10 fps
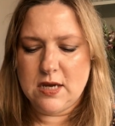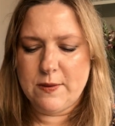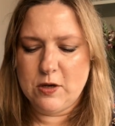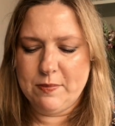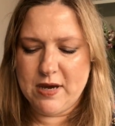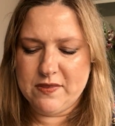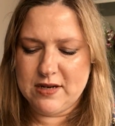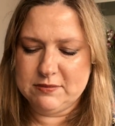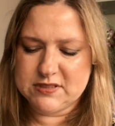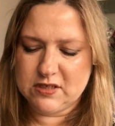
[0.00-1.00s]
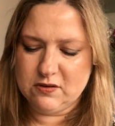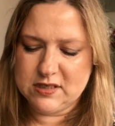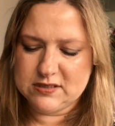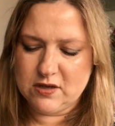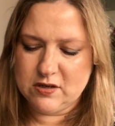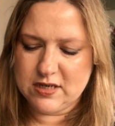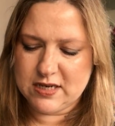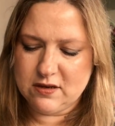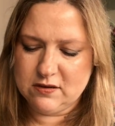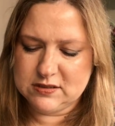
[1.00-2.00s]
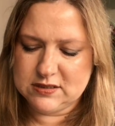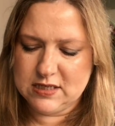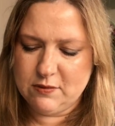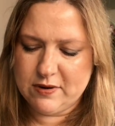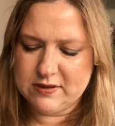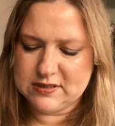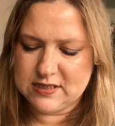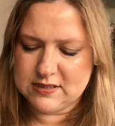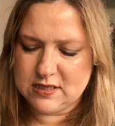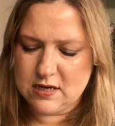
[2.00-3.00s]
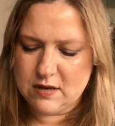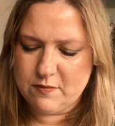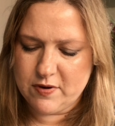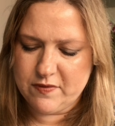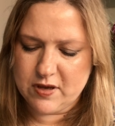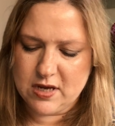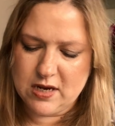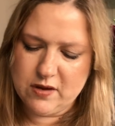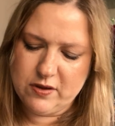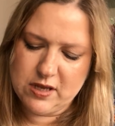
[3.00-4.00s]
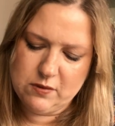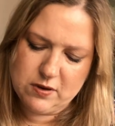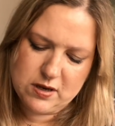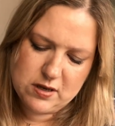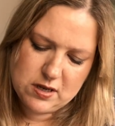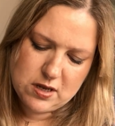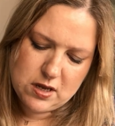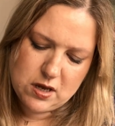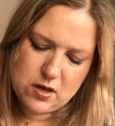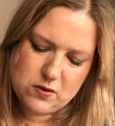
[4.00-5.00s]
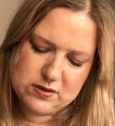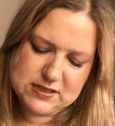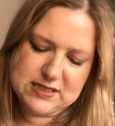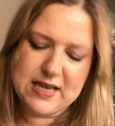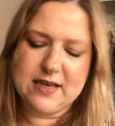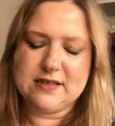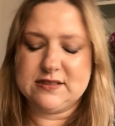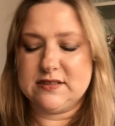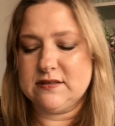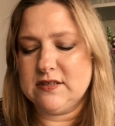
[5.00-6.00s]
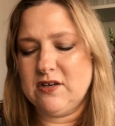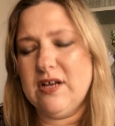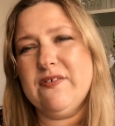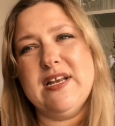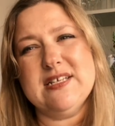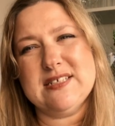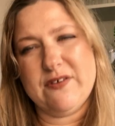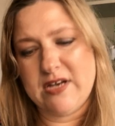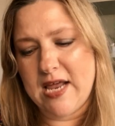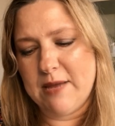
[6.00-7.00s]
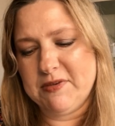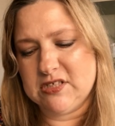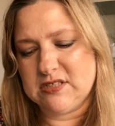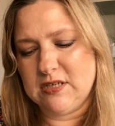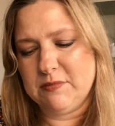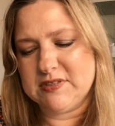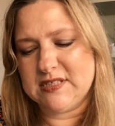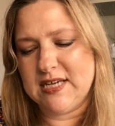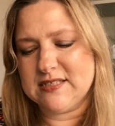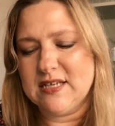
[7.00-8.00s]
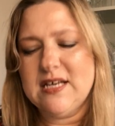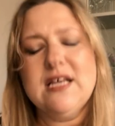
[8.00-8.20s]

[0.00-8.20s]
and you buy the lipstick on its own, and I can't see where it says the number of the colour. Oh, here you are, 06. So they don't have a, it doesn't have a name, it's just number 6.